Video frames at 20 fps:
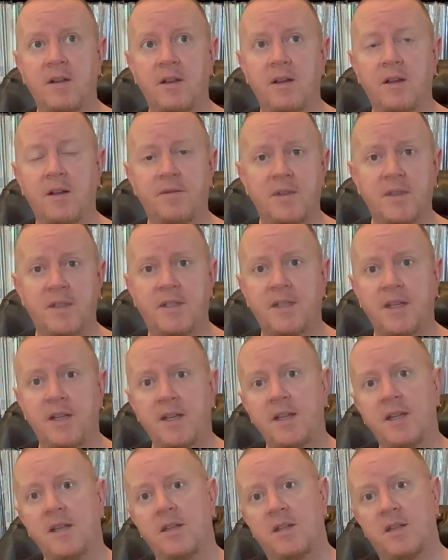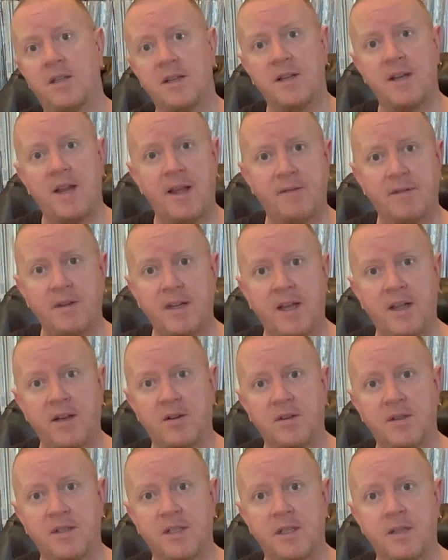of the city to navigate
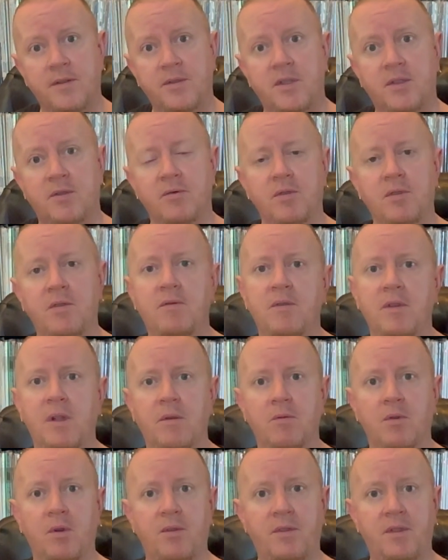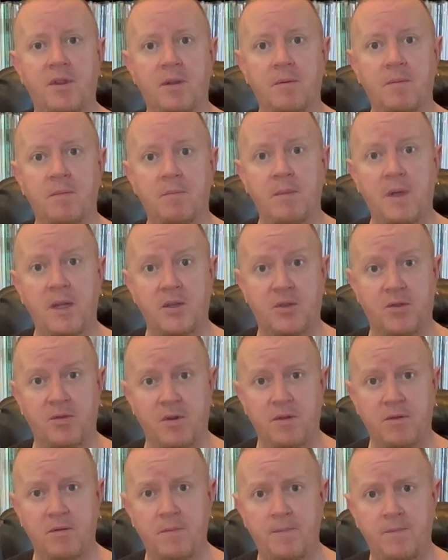ourselves through. We rode the
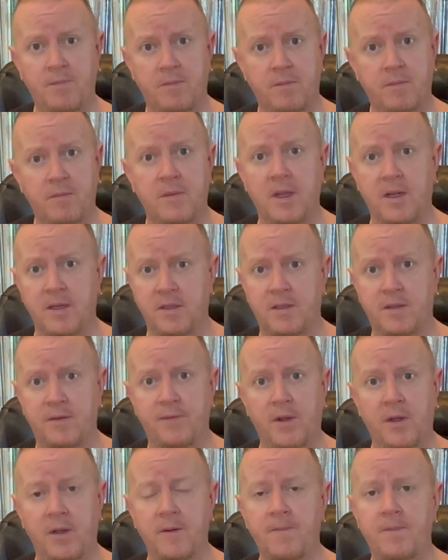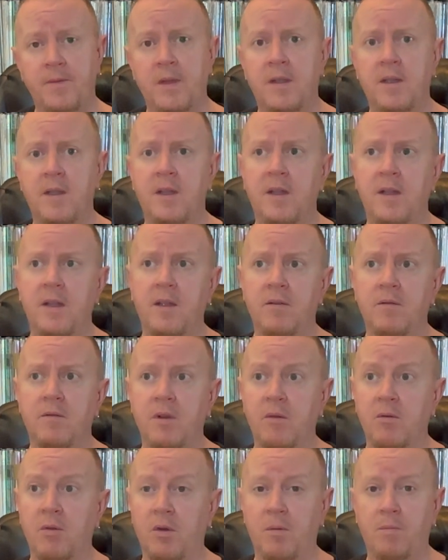metro. That's fun. We
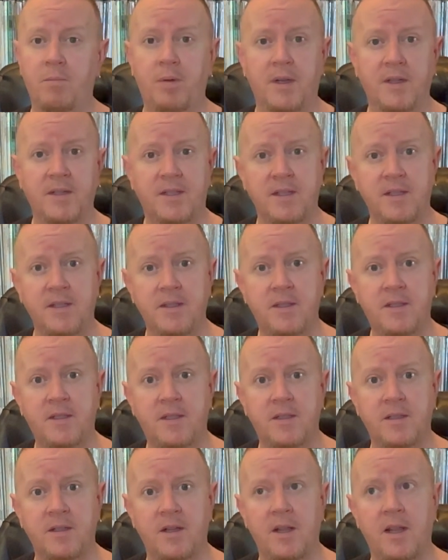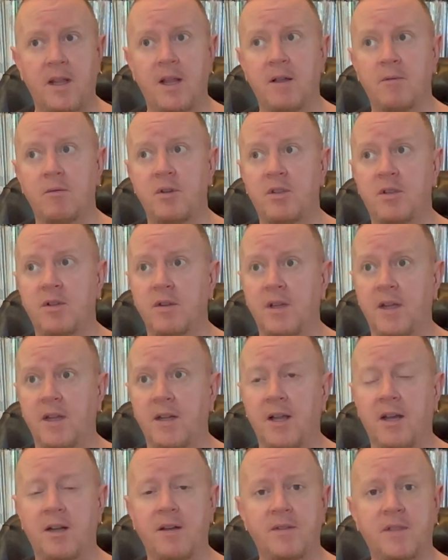rode buses, and we took an
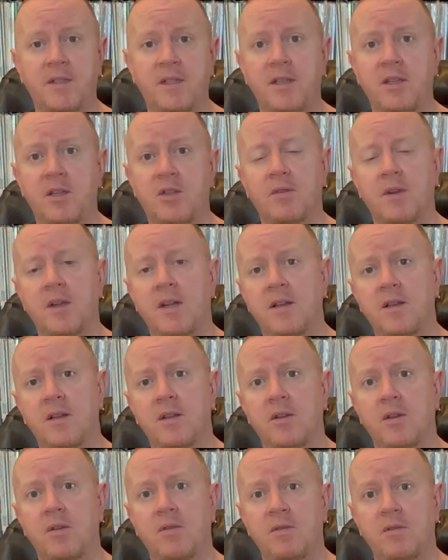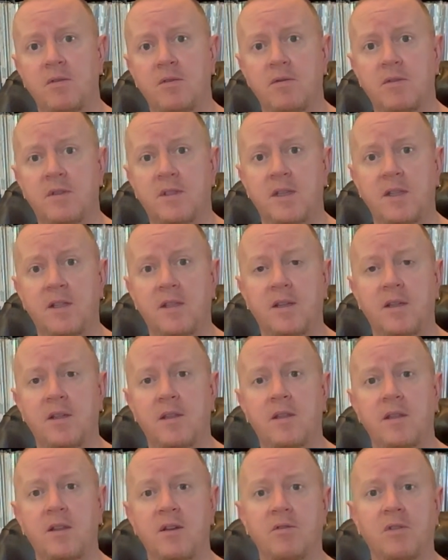out of city train to go to see the
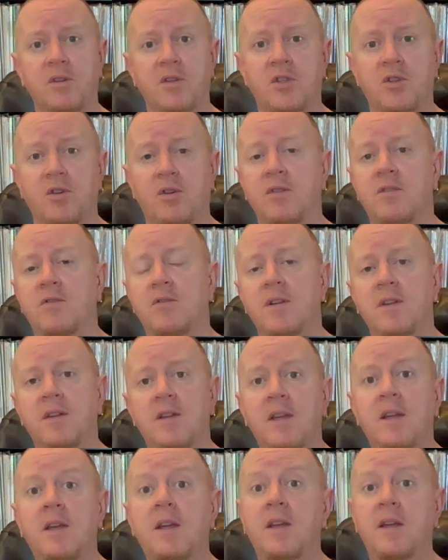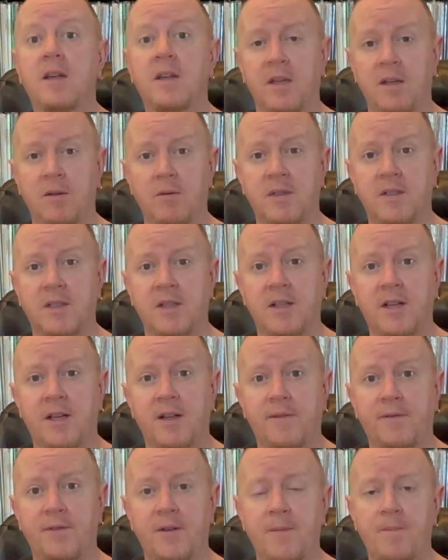cathedral at Chartres. It was a lot
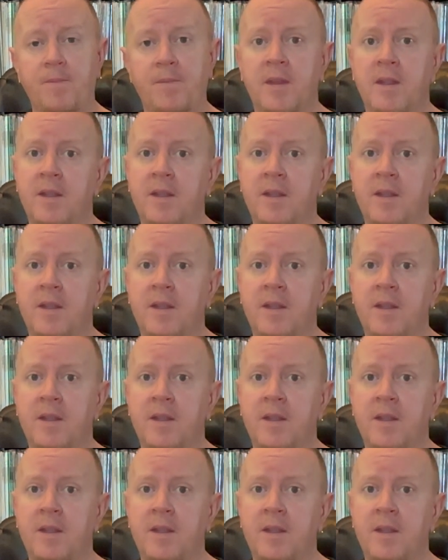of fun,